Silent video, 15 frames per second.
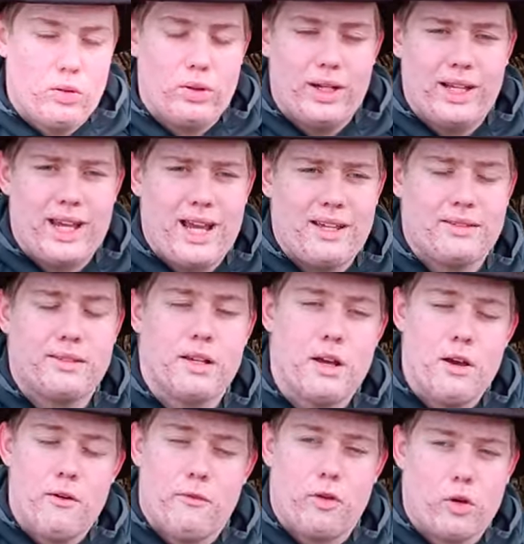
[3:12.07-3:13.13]
zone, I guess,
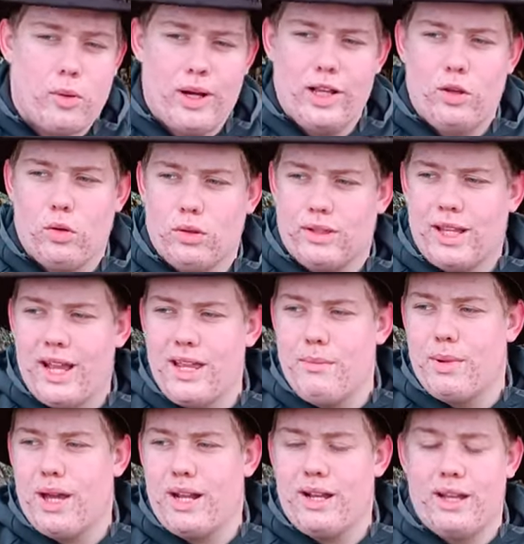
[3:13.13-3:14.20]
for quite a long
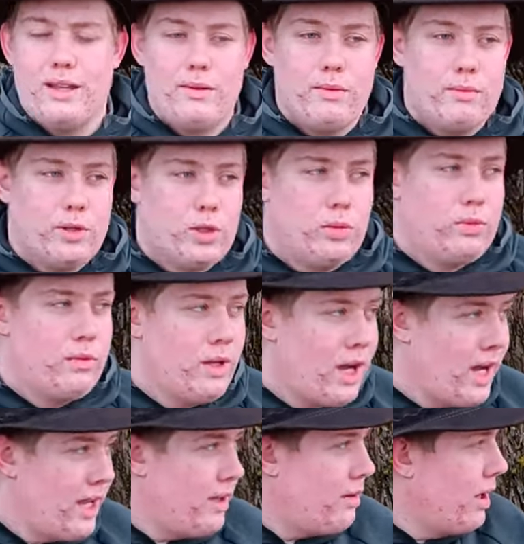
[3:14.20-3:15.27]
time, and I
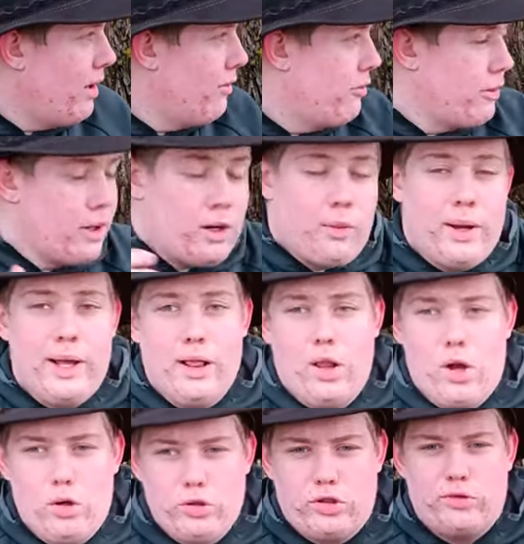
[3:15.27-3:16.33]
have quite a
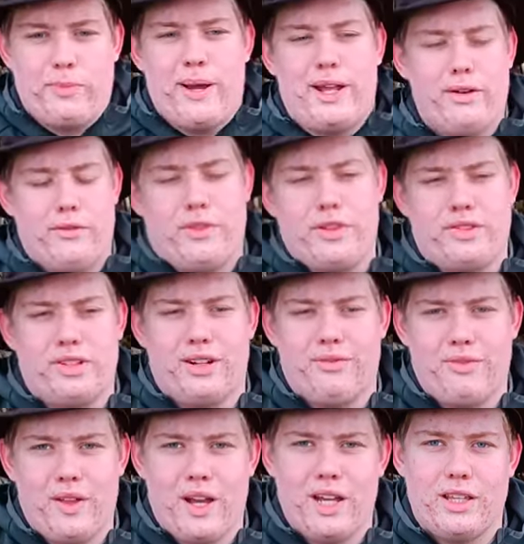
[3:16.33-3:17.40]
large span of the
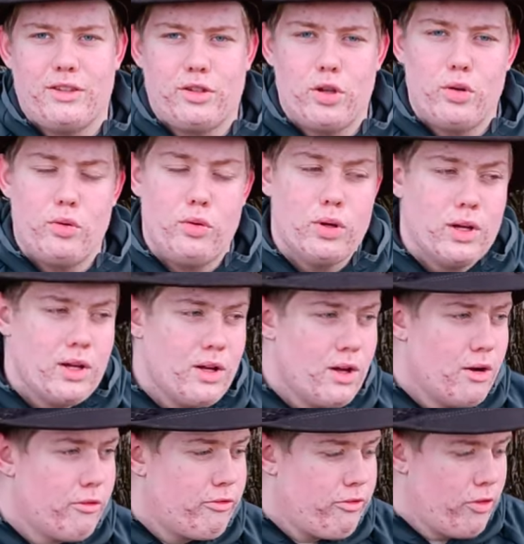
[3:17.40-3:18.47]
stuff that I do,
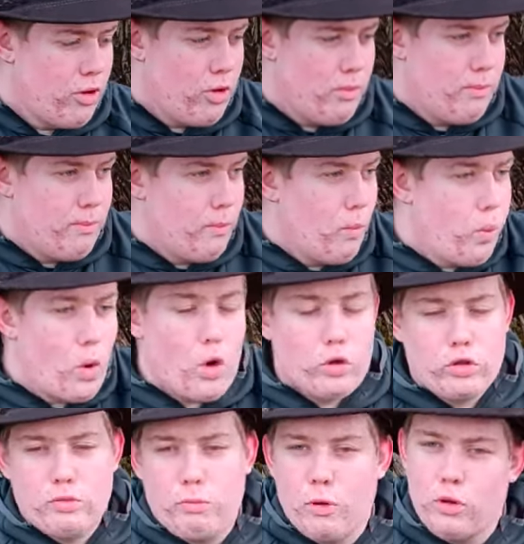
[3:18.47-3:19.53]
from
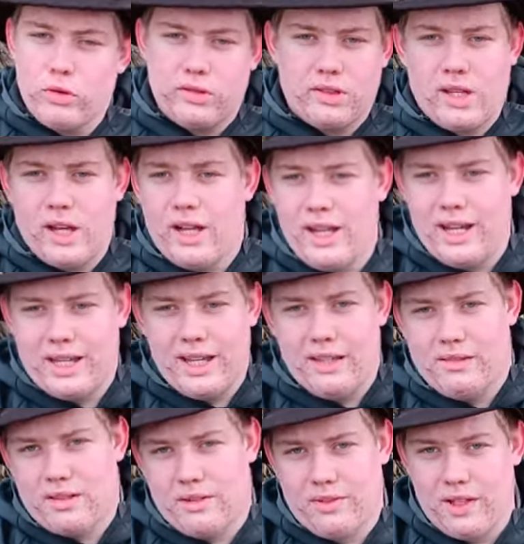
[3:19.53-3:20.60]
water sports,
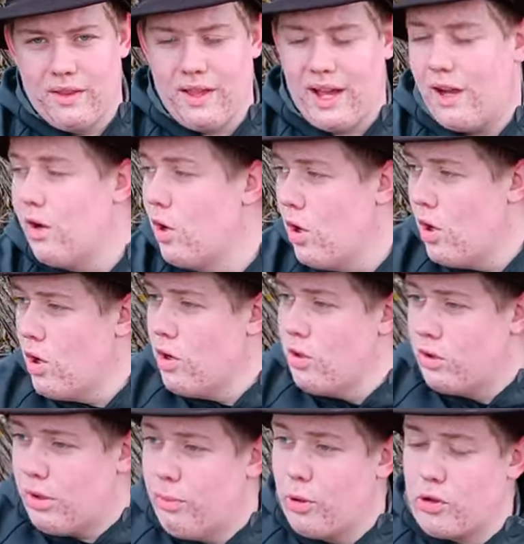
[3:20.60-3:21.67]
kayaking, stuff like that,
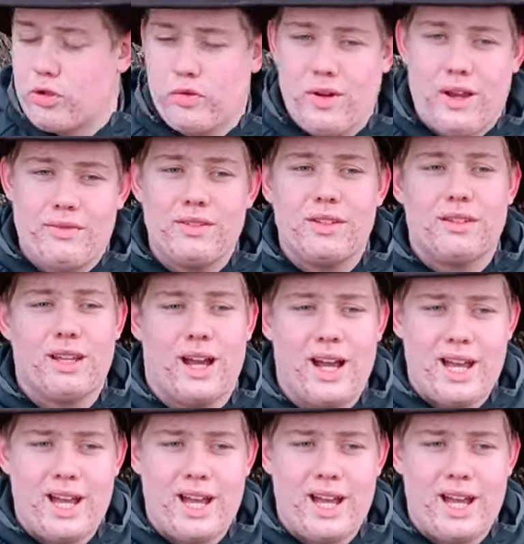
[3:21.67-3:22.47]
to bushcraft, to